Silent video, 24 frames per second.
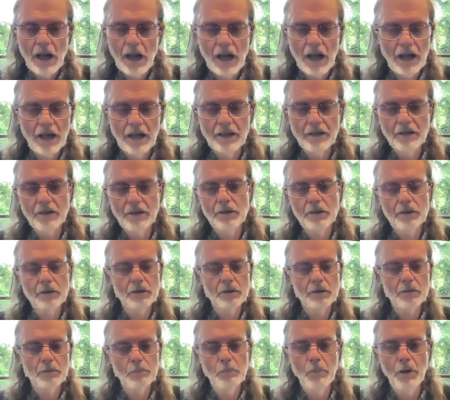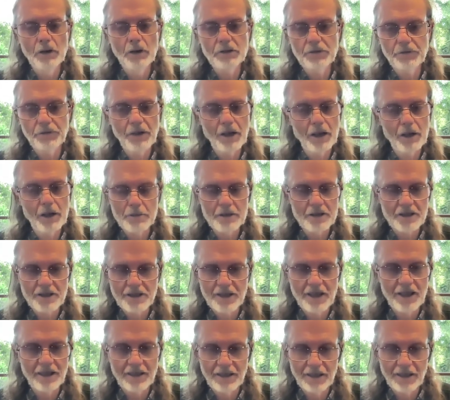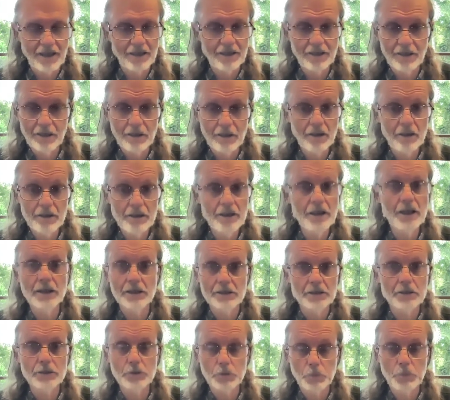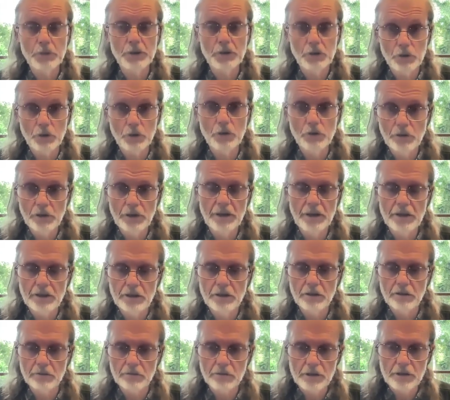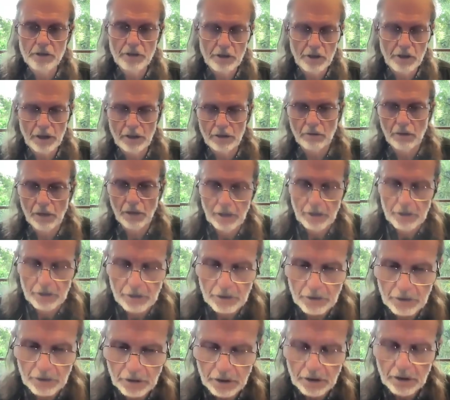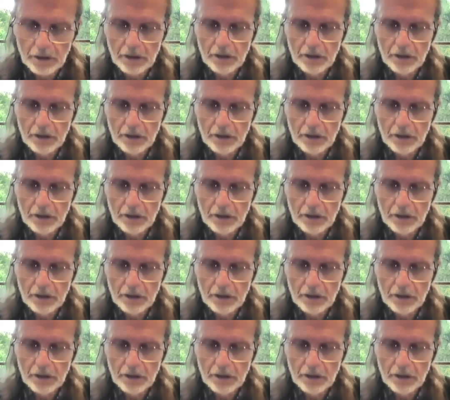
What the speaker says: And most farmers get that, and they go, yes, we do need to regenerate it.